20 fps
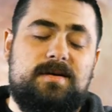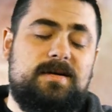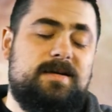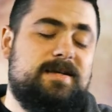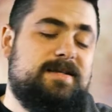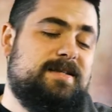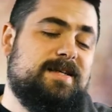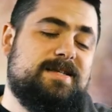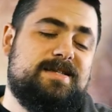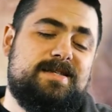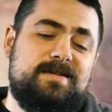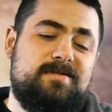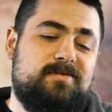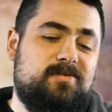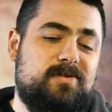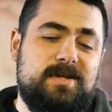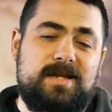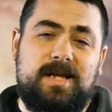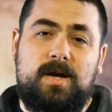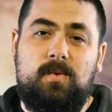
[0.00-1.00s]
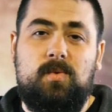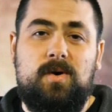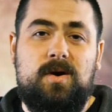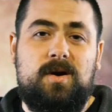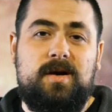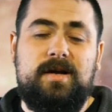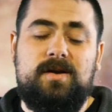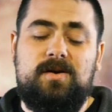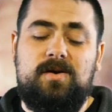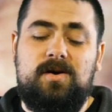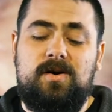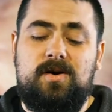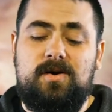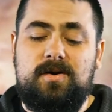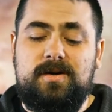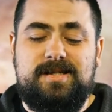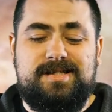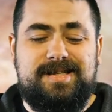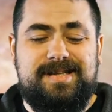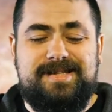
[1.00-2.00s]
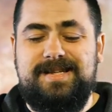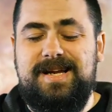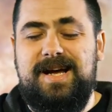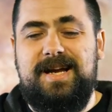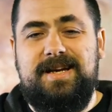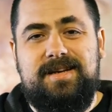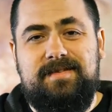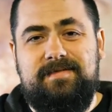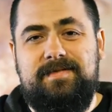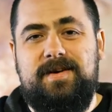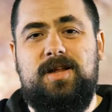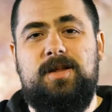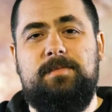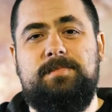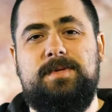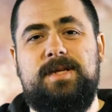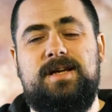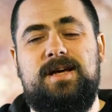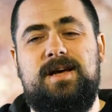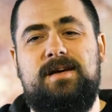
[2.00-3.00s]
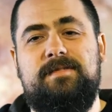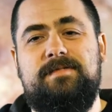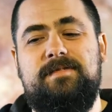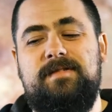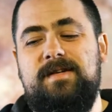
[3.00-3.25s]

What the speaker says: It doesn't really work at all because it's not developed enough,